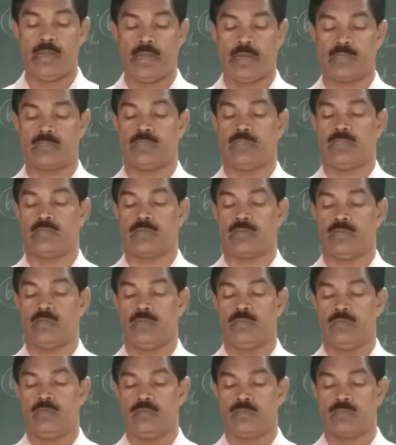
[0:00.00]
etc.
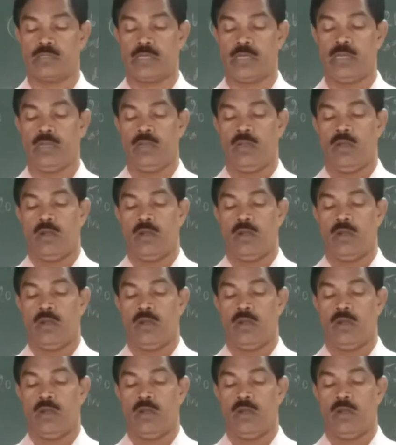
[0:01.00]
See,